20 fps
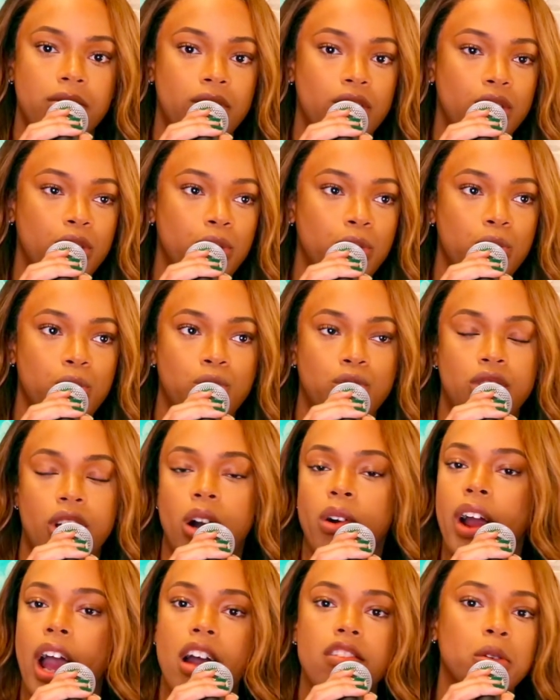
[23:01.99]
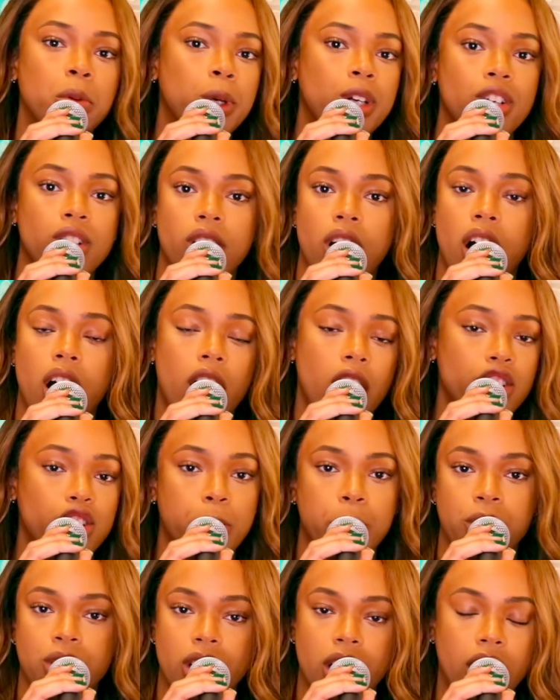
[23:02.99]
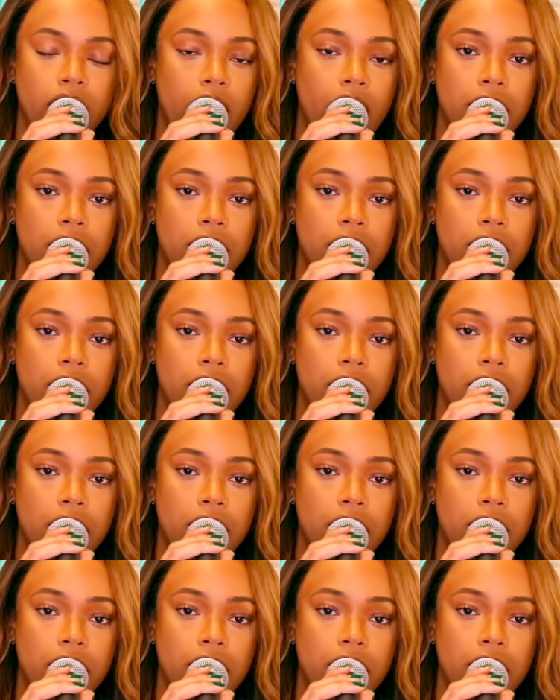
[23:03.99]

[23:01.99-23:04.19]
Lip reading: if you don't have 100%